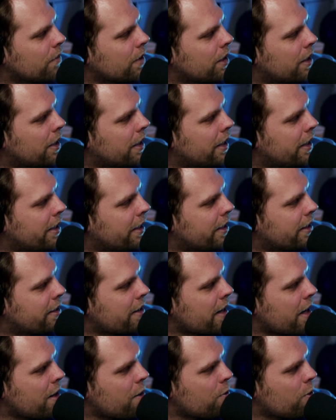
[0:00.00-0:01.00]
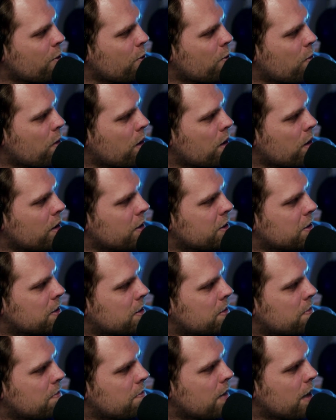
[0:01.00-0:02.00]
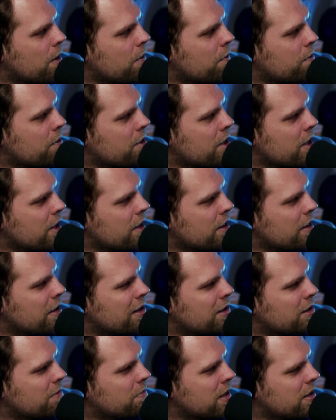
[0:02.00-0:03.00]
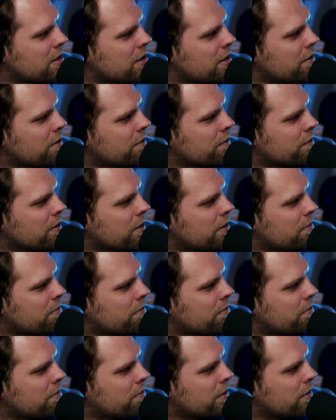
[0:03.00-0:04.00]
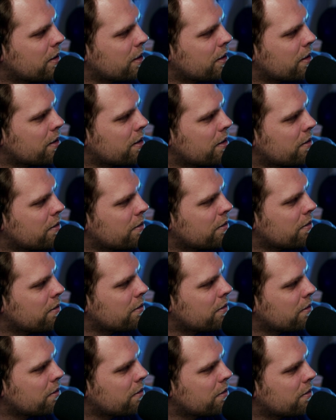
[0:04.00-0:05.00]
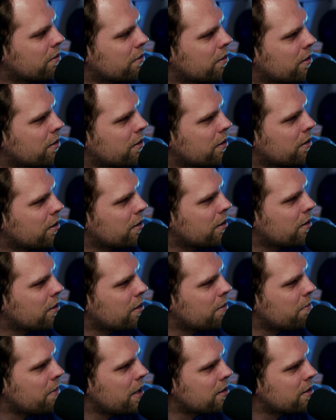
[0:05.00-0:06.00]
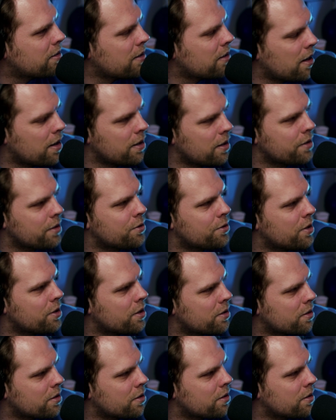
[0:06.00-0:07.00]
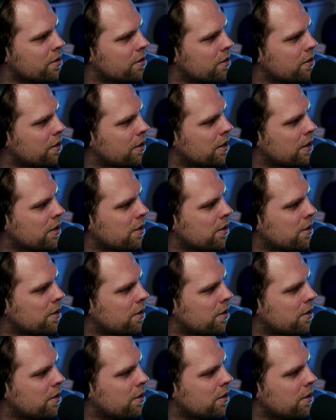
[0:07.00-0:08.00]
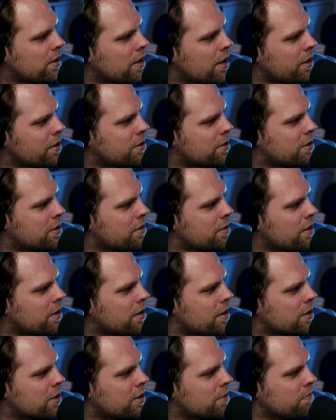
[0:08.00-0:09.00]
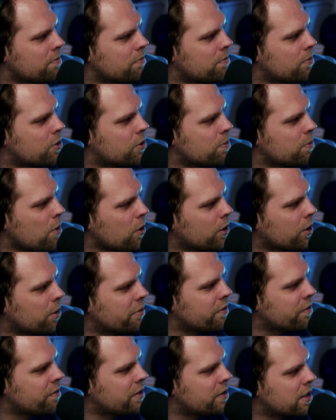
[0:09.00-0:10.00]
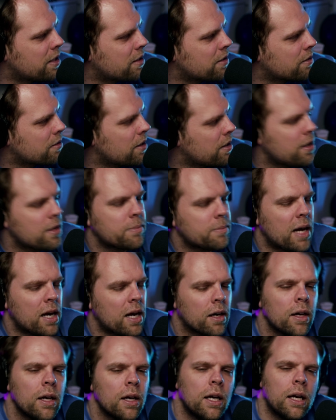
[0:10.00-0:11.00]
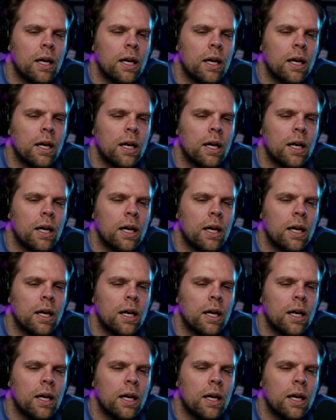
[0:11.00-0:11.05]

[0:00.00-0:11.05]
And I don't know what all is... I don't think anything's missing from the main set. I think it's a smaller number of discs. It doesn't matter.